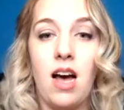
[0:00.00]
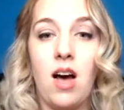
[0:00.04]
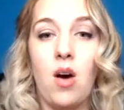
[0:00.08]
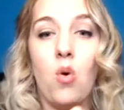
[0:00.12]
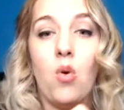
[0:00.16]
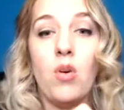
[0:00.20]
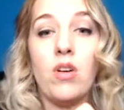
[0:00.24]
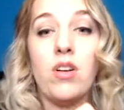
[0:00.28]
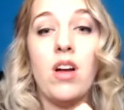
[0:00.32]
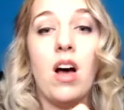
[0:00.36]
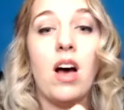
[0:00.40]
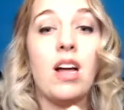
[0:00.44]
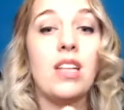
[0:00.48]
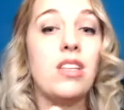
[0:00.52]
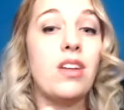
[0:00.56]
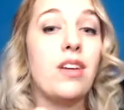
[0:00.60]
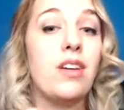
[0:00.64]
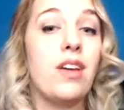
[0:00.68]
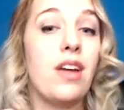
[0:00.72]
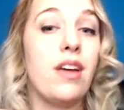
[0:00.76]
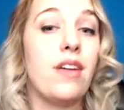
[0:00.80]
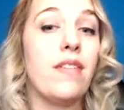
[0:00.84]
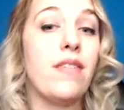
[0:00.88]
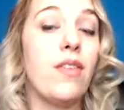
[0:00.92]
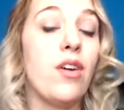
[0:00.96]
or not
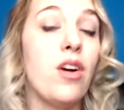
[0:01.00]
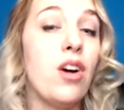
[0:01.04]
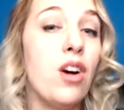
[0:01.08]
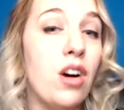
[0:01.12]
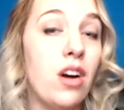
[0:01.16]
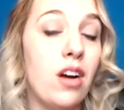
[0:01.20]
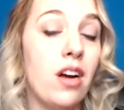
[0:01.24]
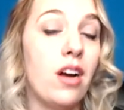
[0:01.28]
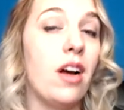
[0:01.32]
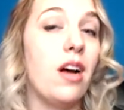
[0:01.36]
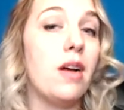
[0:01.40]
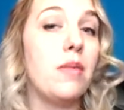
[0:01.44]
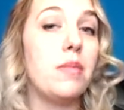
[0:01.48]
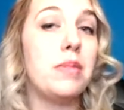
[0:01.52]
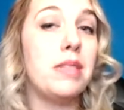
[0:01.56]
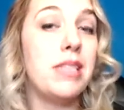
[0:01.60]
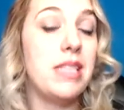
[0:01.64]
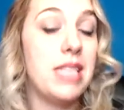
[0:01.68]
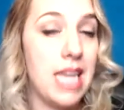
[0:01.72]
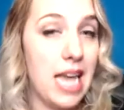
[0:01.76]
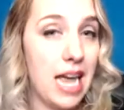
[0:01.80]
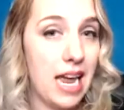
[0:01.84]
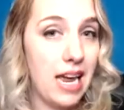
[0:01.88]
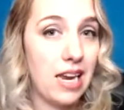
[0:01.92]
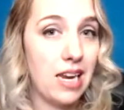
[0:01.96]
looking for hookups,
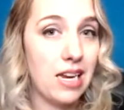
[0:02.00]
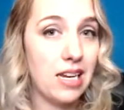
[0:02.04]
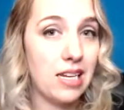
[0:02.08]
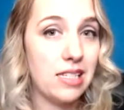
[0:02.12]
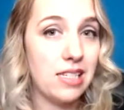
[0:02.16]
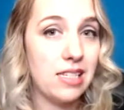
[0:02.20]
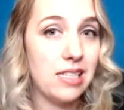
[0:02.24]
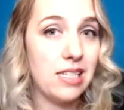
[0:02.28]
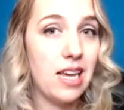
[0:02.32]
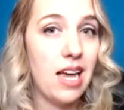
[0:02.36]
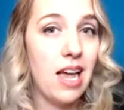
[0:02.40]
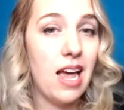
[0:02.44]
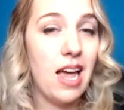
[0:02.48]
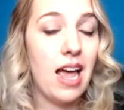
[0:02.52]
thanks.